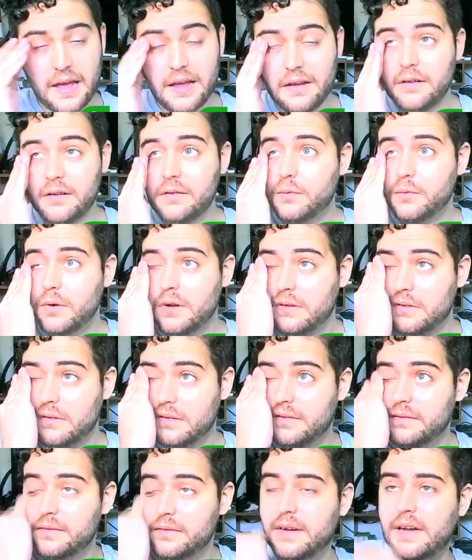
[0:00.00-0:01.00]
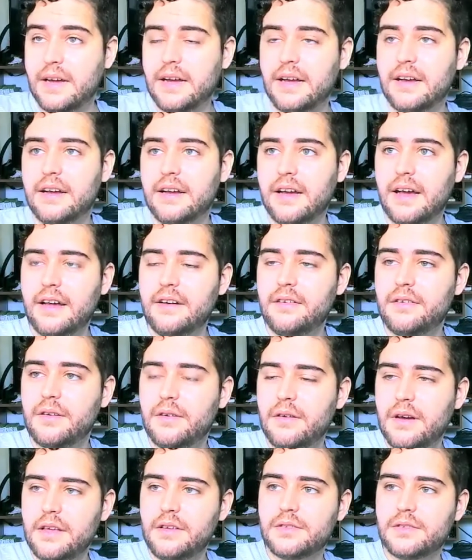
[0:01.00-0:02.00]
and well, I don't
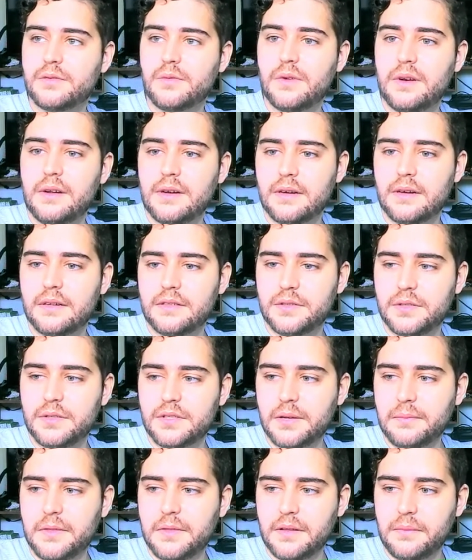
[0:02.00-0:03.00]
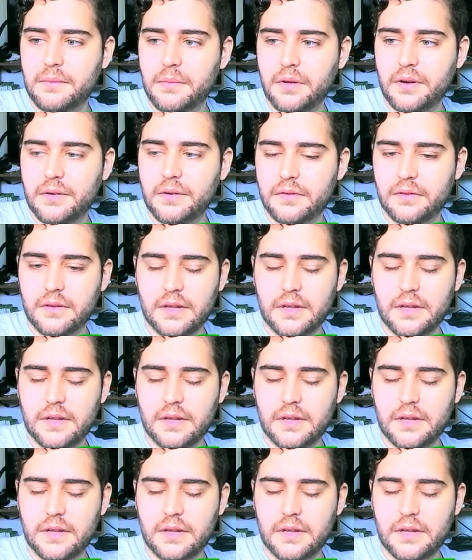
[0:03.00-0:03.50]
know. I just want to do something beautiful